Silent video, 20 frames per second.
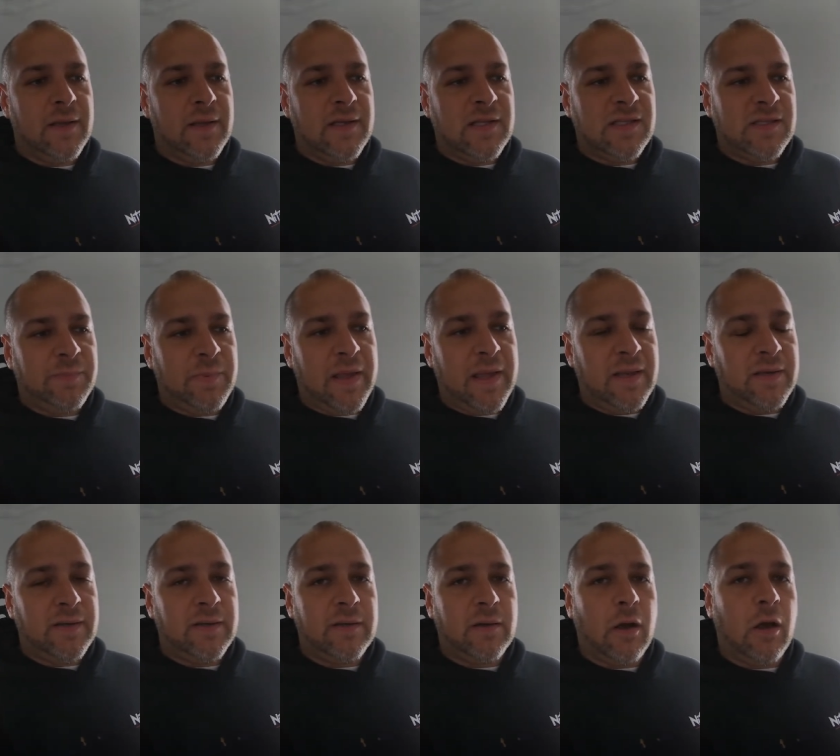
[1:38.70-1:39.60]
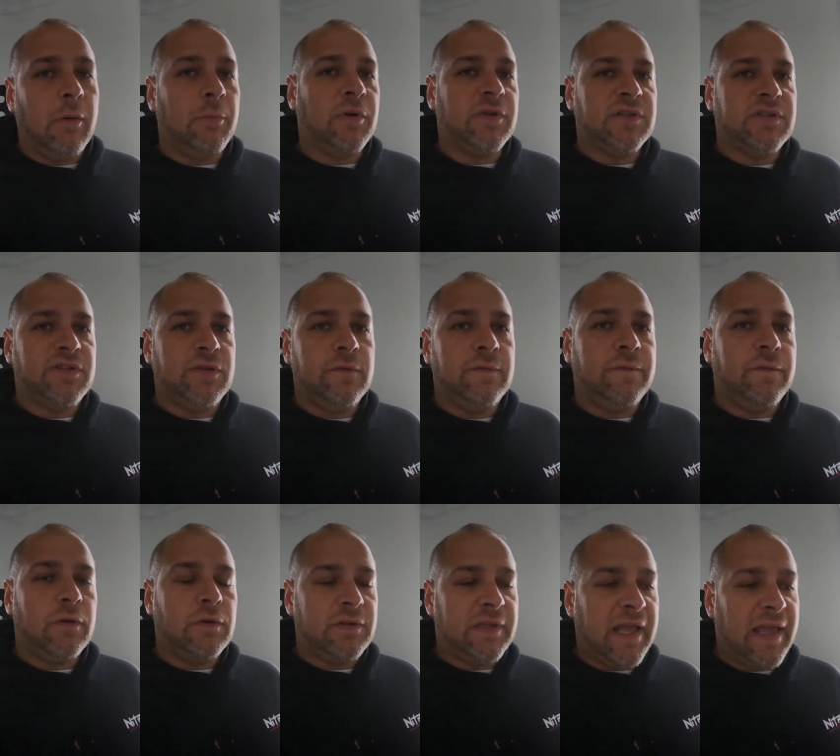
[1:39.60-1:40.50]
spend almost 2
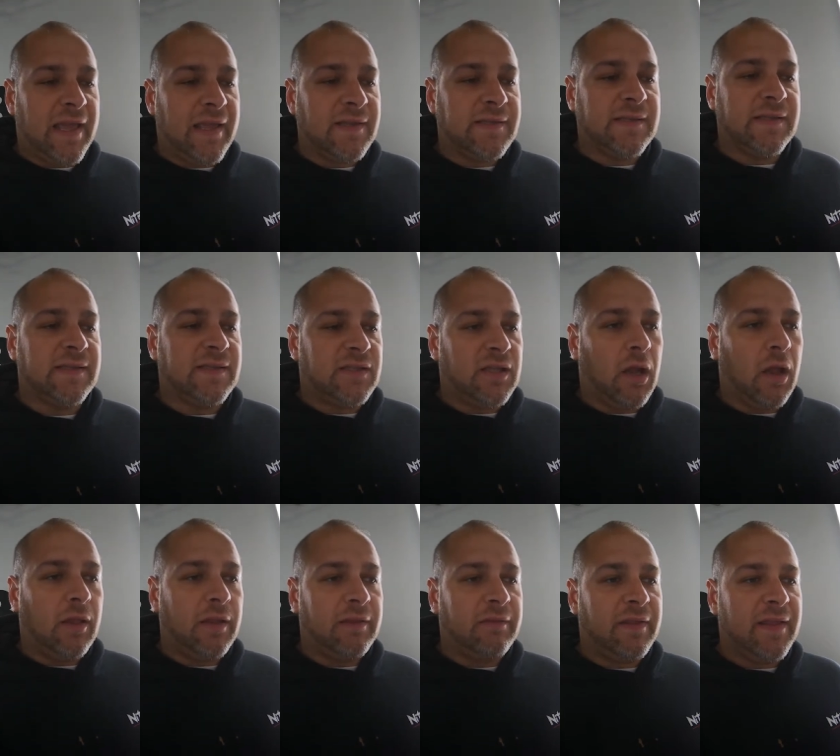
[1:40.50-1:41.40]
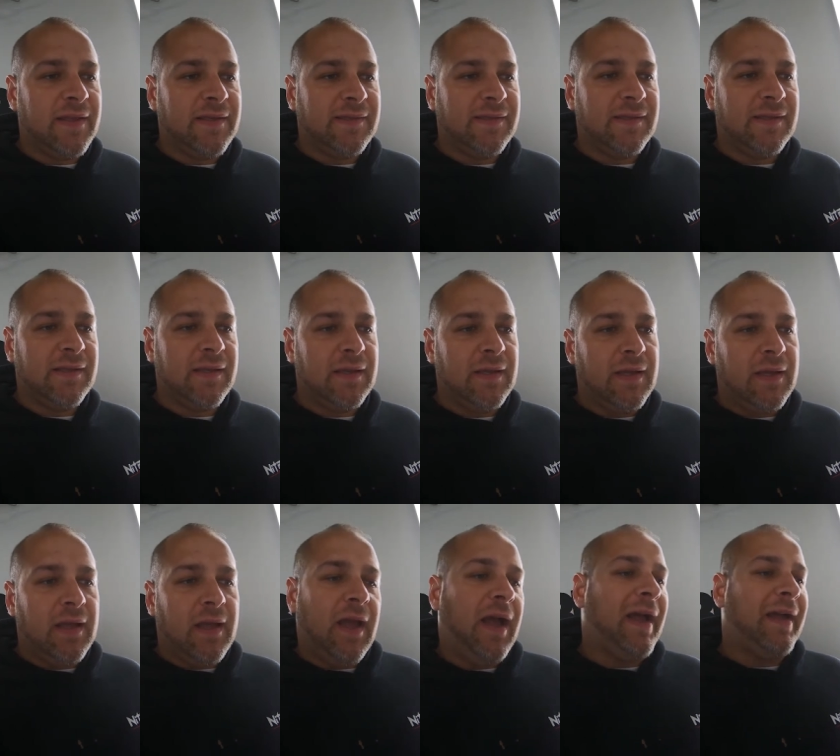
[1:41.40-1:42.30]
full days installing this,
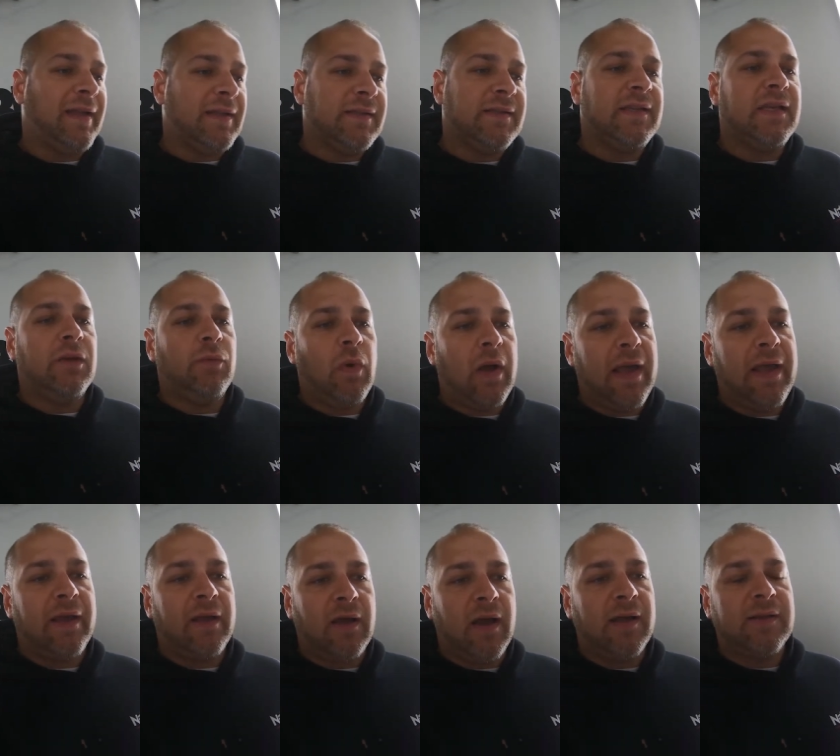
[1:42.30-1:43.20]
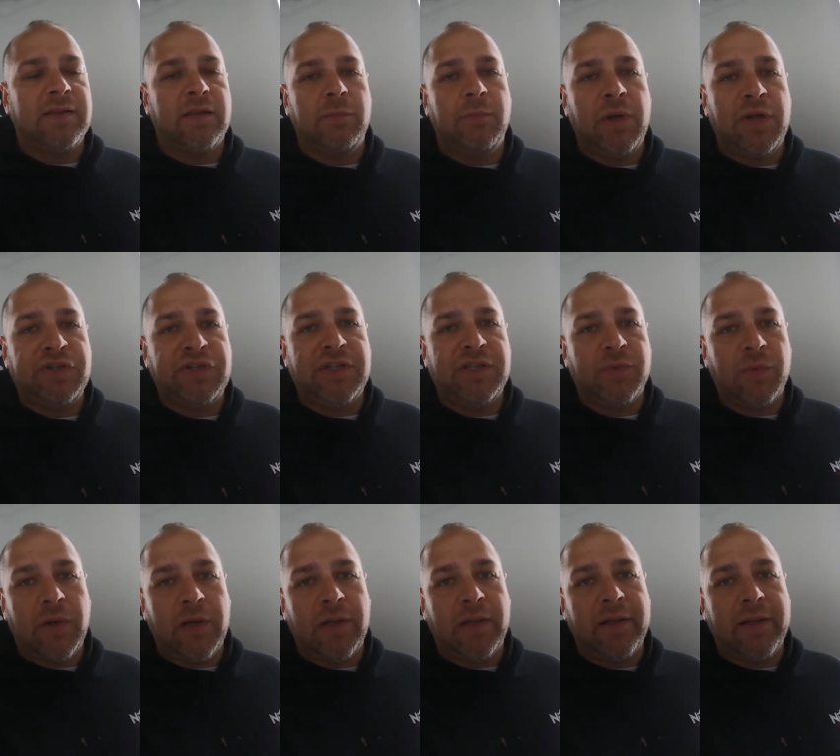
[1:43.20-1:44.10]
I can see why it costs so much, as
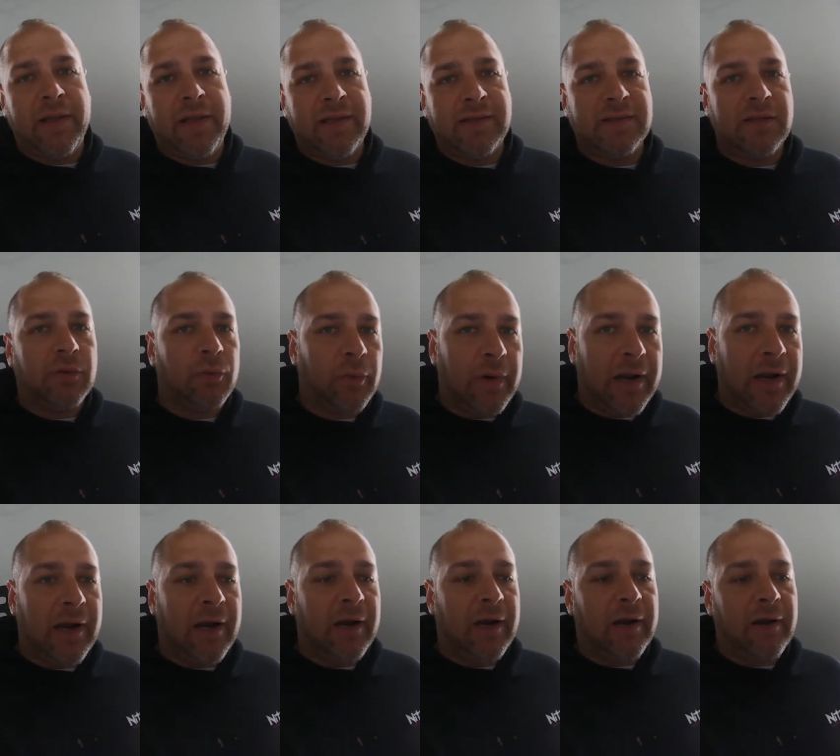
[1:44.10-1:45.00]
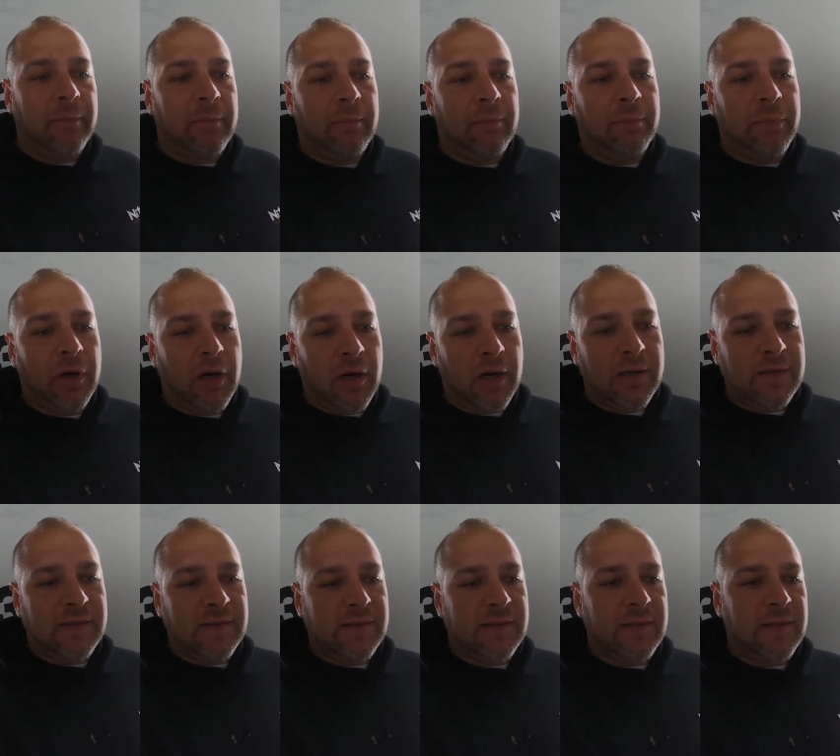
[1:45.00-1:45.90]
well as the rare
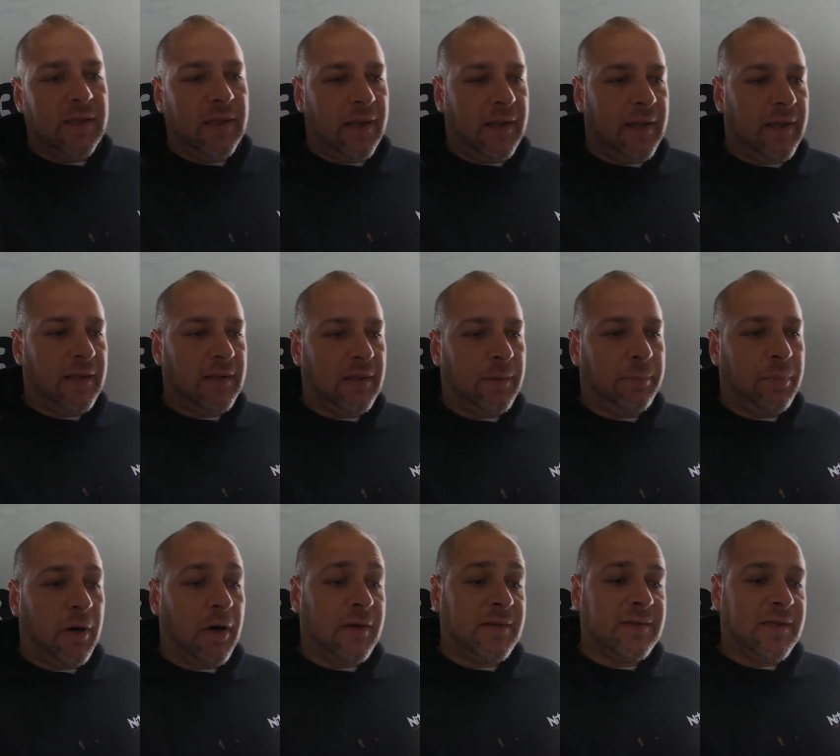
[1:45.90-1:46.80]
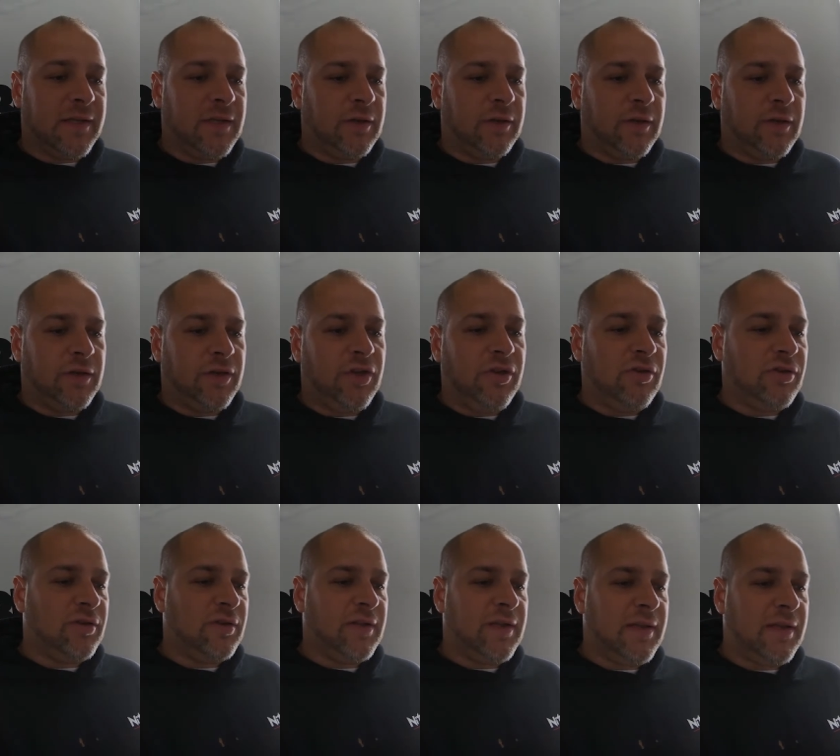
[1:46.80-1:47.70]
parts and the parts that you can
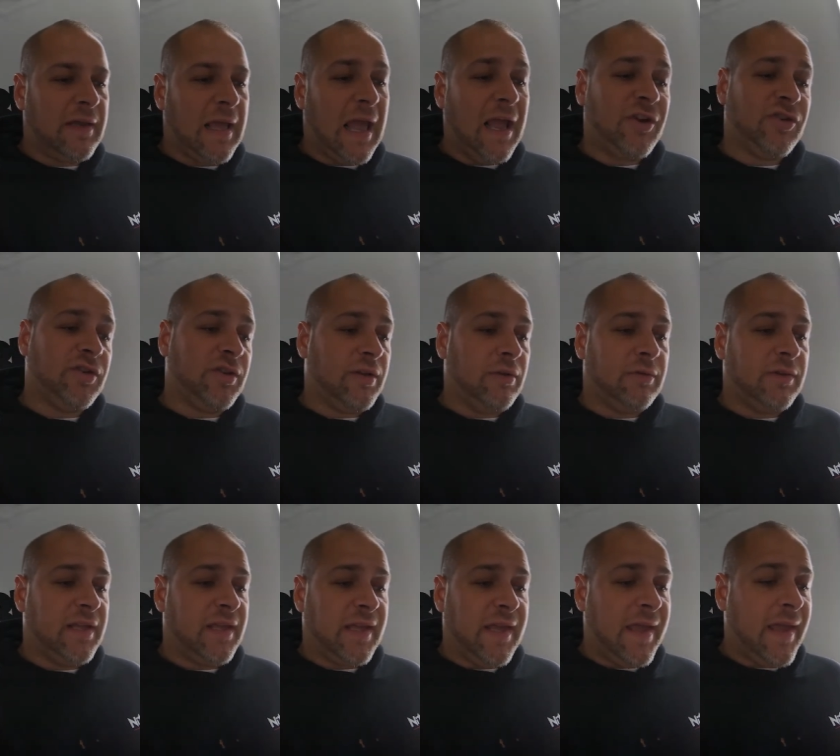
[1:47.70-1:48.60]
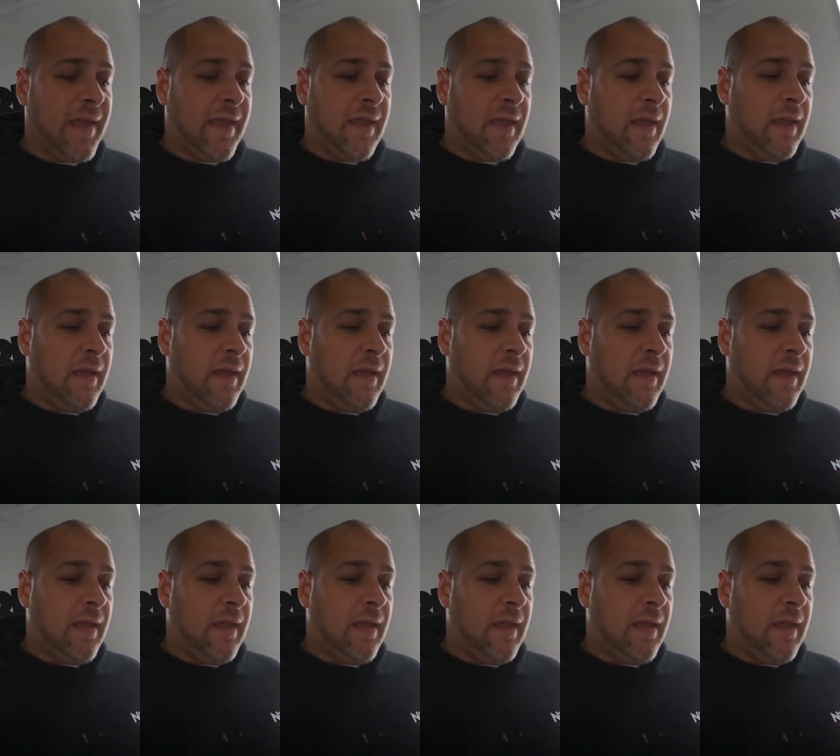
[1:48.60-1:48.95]
usually actually only get